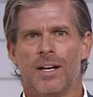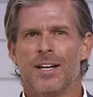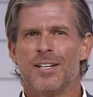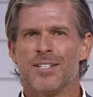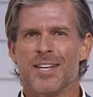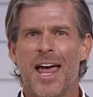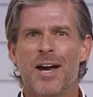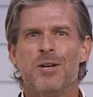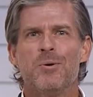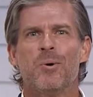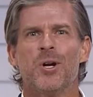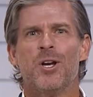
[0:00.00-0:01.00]
Does
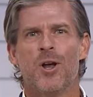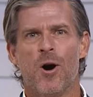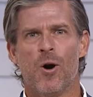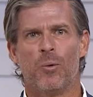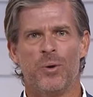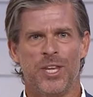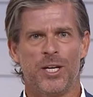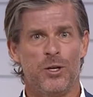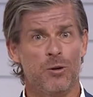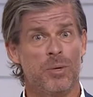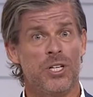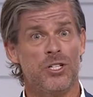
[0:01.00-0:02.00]
anyone know when the
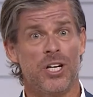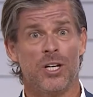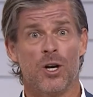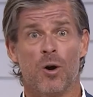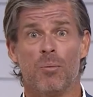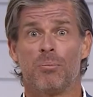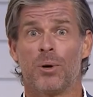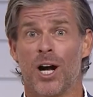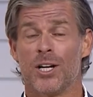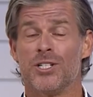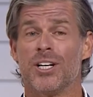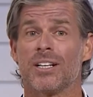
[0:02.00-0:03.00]
Human Genome
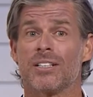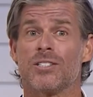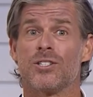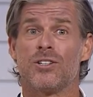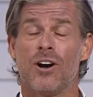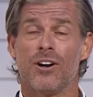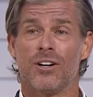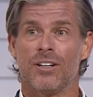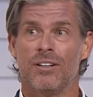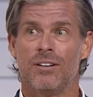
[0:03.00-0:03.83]
Project started?